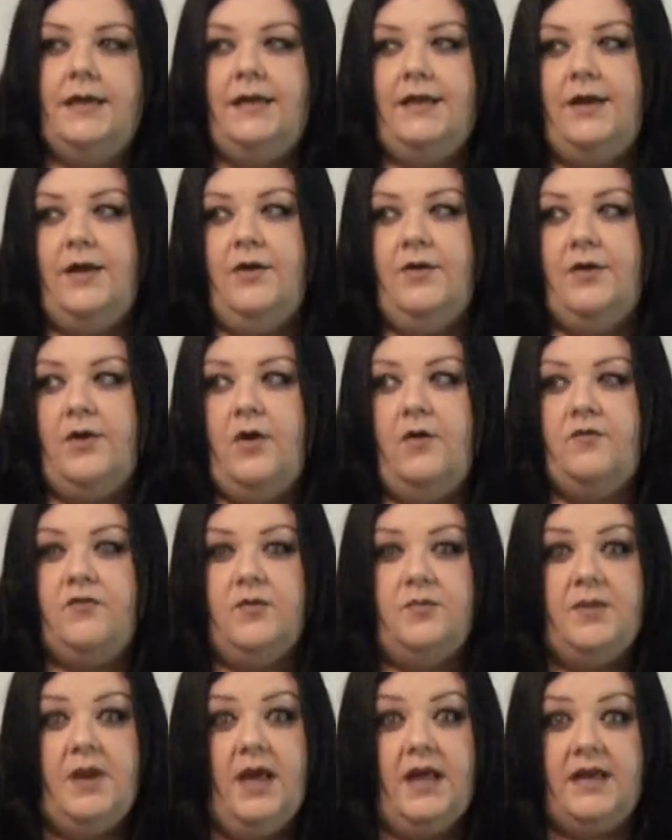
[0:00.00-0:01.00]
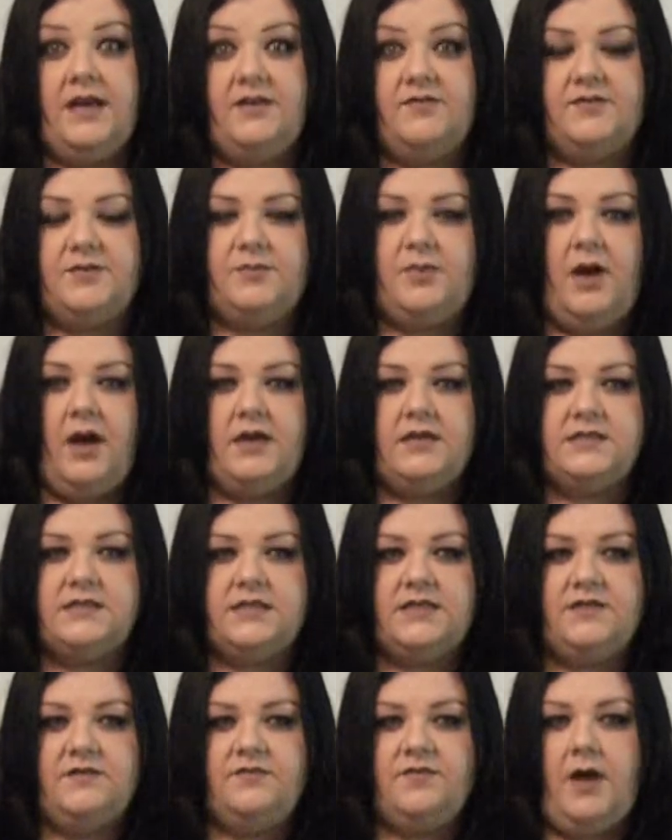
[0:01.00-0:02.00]
go from negative to
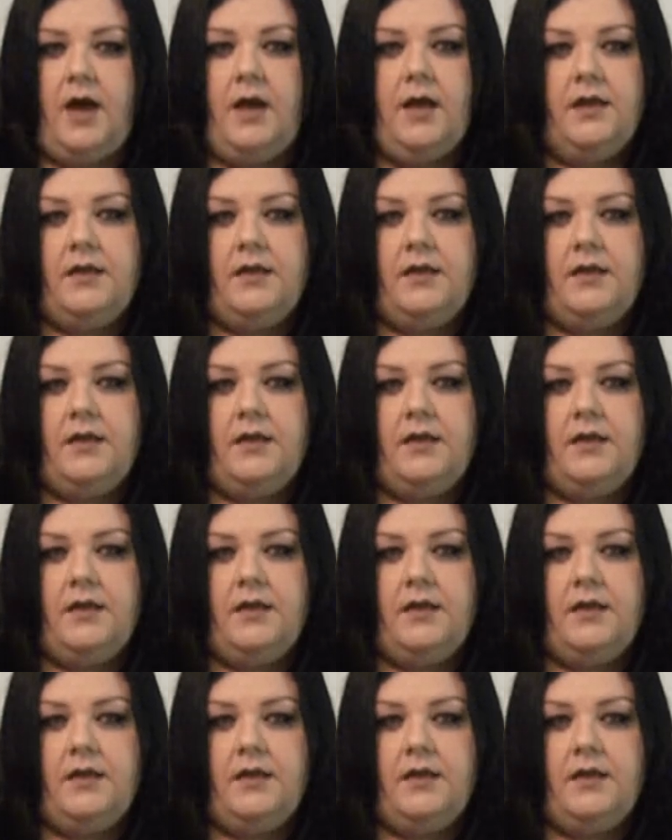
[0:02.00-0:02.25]
positive.